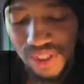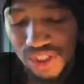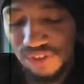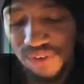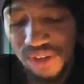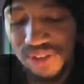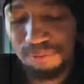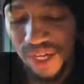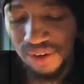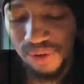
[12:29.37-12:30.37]
She felt
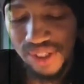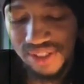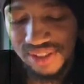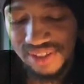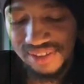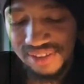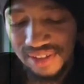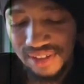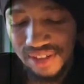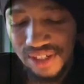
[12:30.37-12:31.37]
embarrassed.
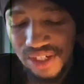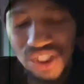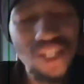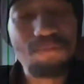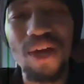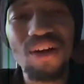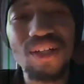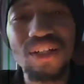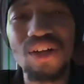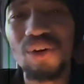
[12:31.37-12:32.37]
She had
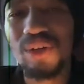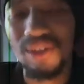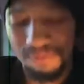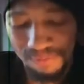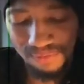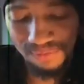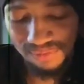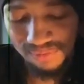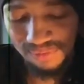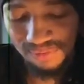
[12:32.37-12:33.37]
barely known him.
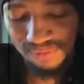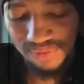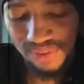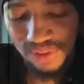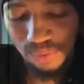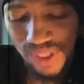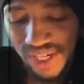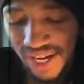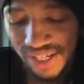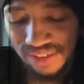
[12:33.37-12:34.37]
What
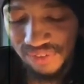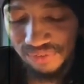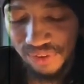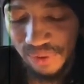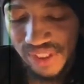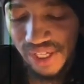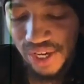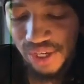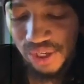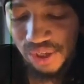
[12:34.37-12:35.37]
kind of influence
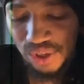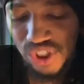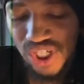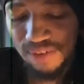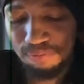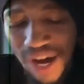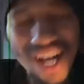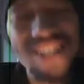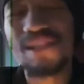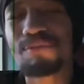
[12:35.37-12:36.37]
could she have
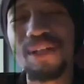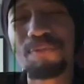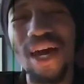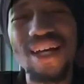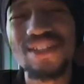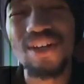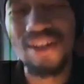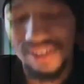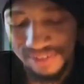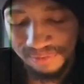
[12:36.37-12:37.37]
possibly passed
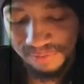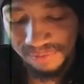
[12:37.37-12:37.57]
on?